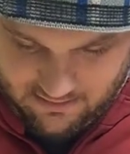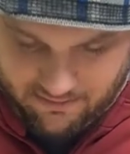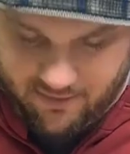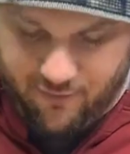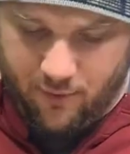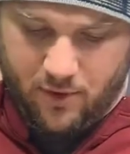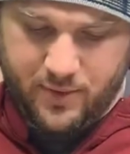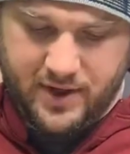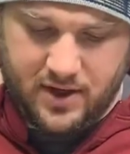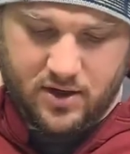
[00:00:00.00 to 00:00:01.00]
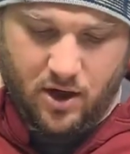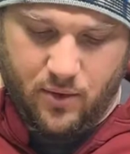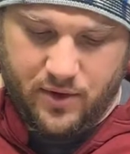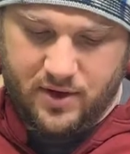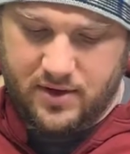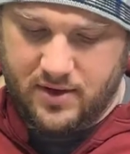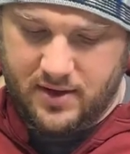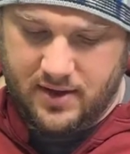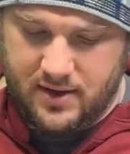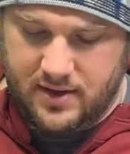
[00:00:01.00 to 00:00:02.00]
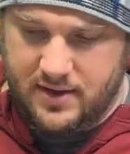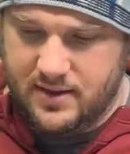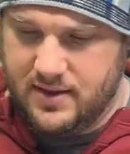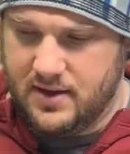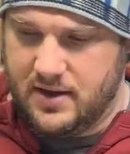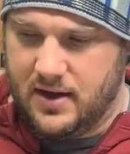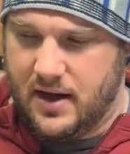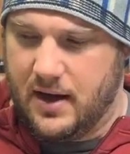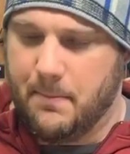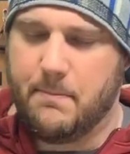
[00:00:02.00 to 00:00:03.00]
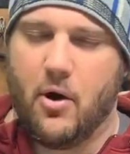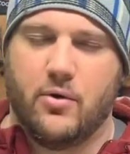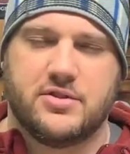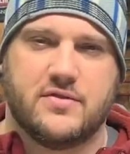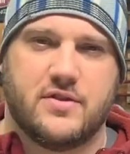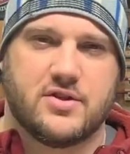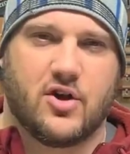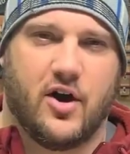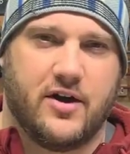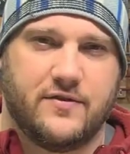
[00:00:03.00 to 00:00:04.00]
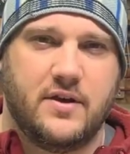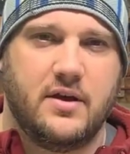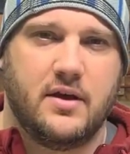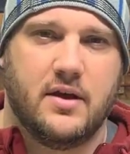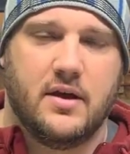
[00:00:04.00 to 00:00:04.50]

Before we get going, most of this coffee